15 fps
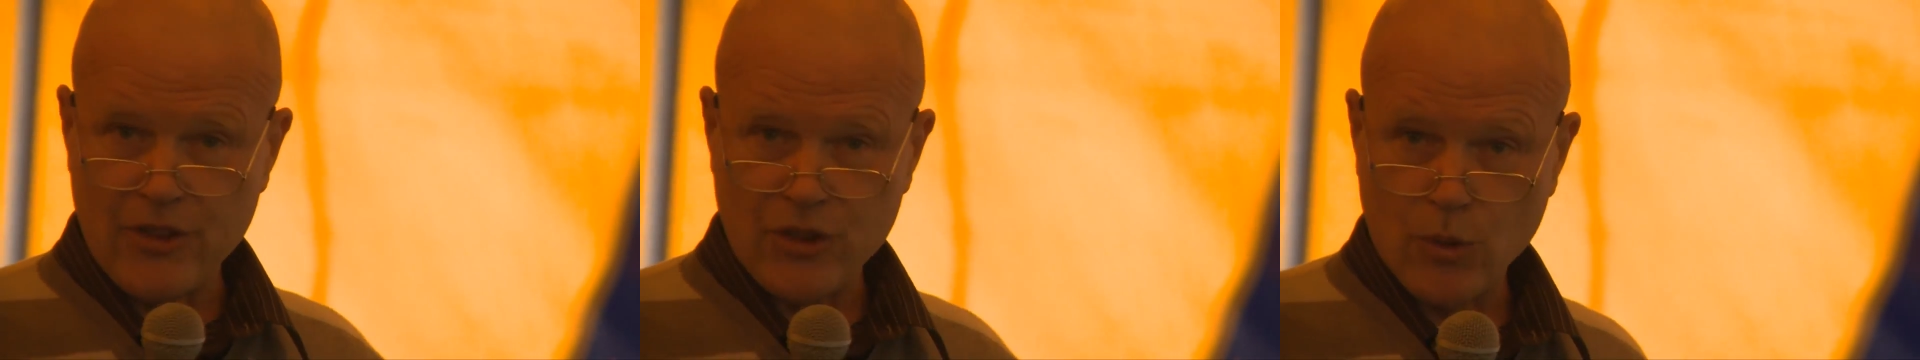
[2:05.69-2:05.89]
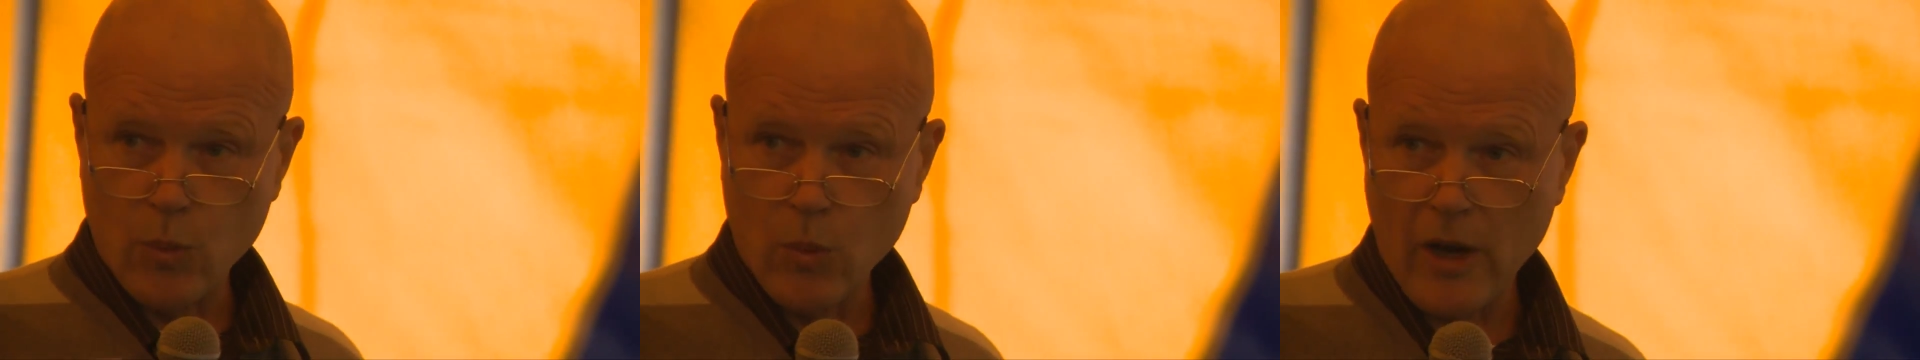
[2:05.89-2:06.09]

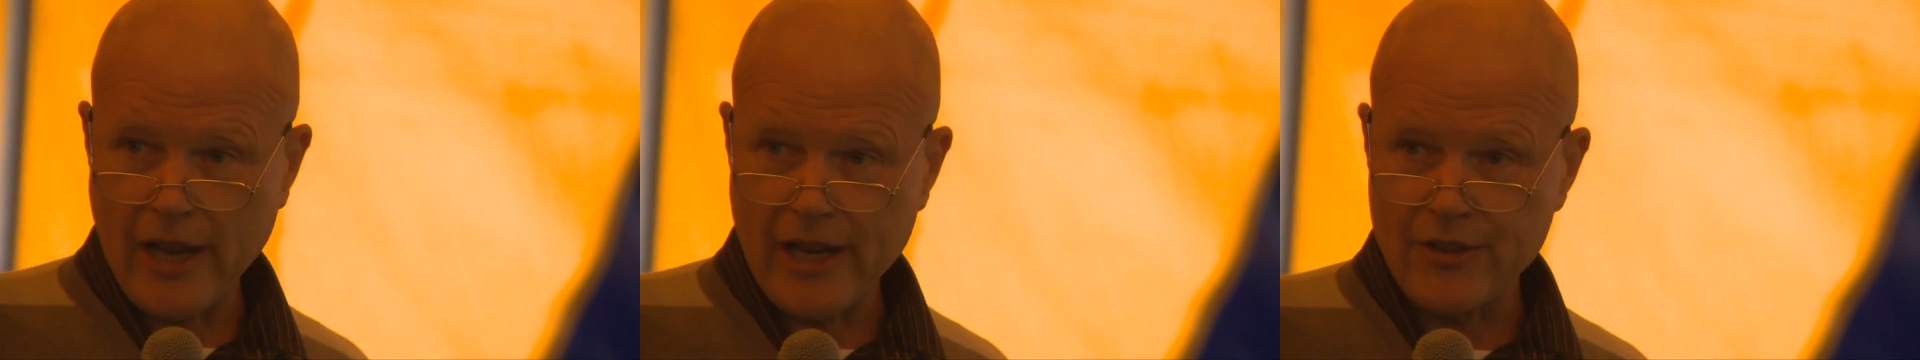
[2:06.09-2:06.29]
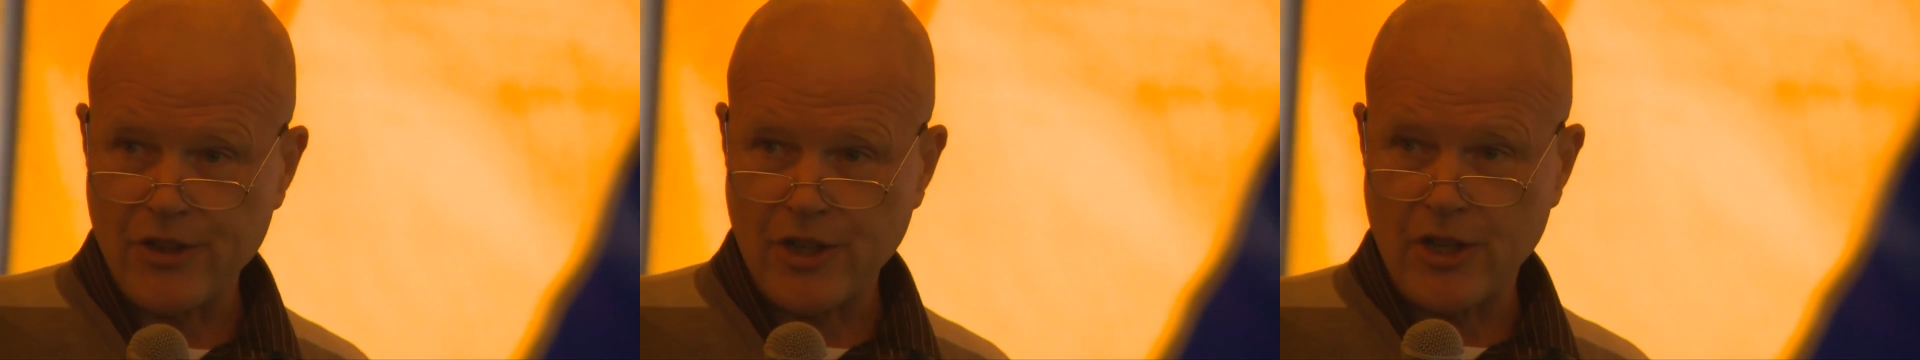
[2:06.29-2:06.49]
in the
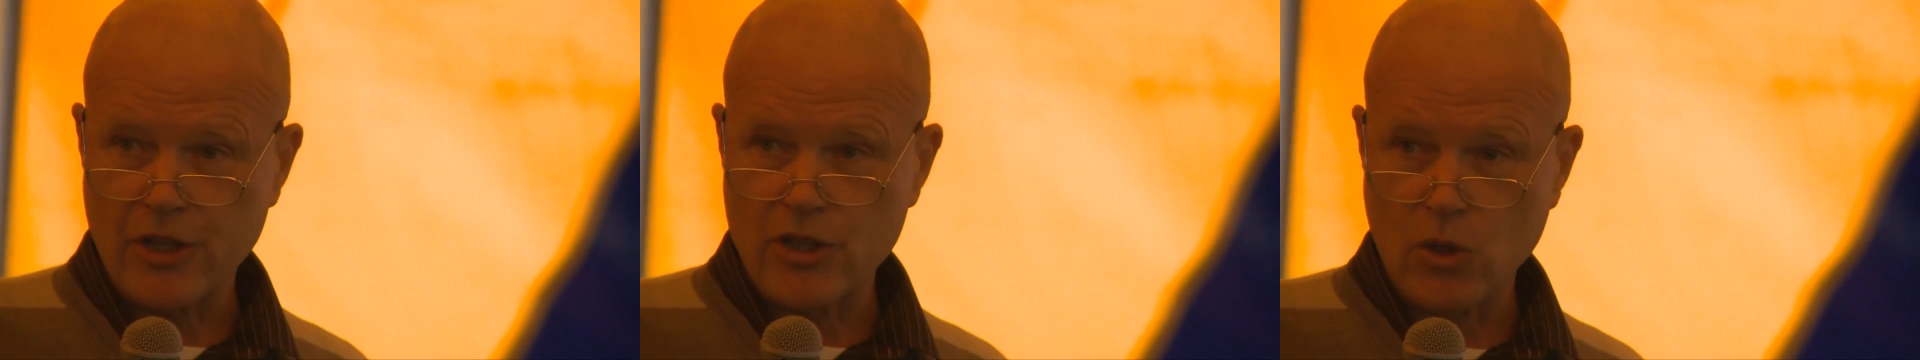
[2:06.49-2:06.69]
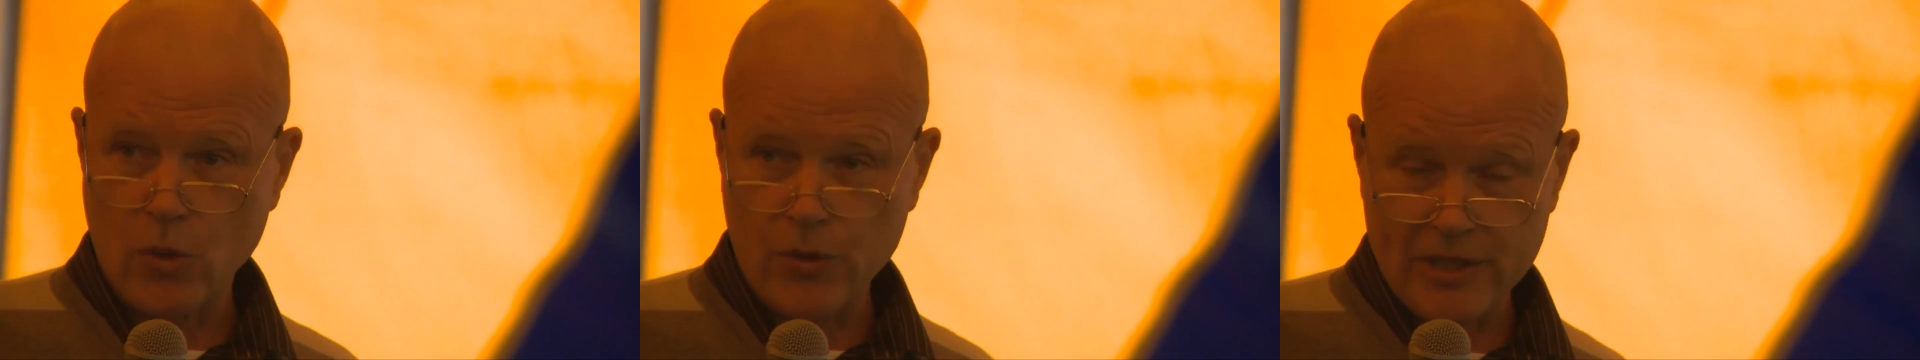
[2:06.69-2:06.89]
way
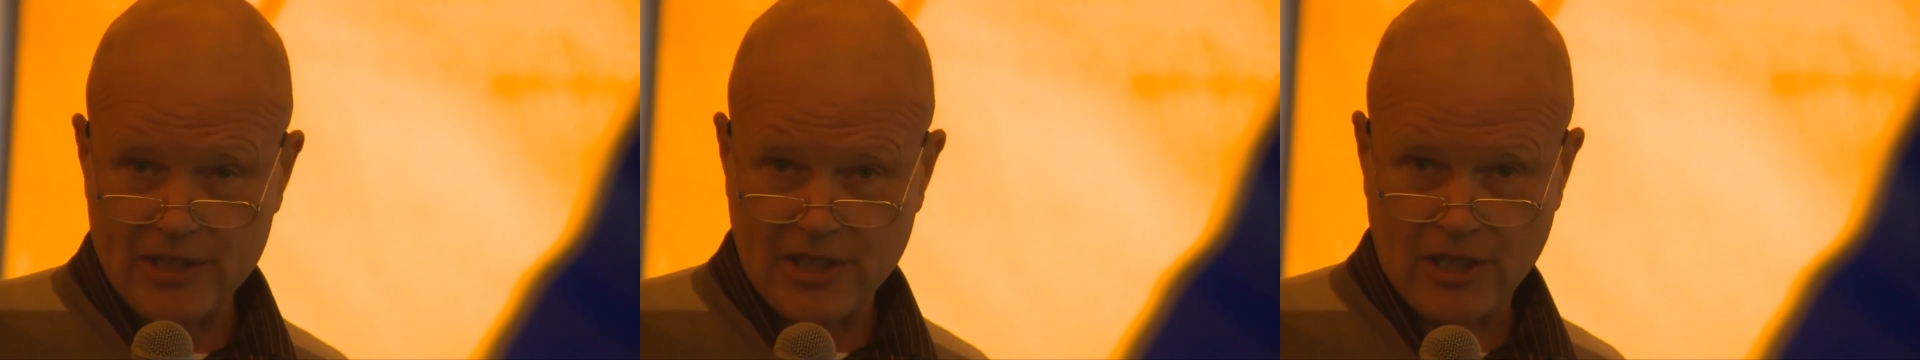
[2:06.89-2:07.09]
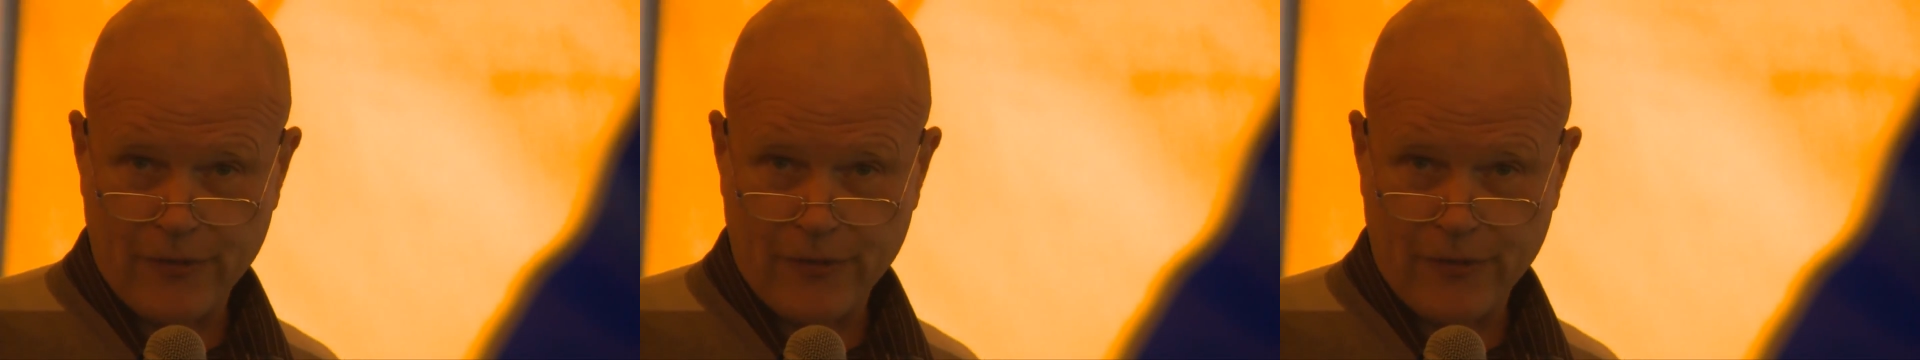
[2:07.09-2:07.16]
that, according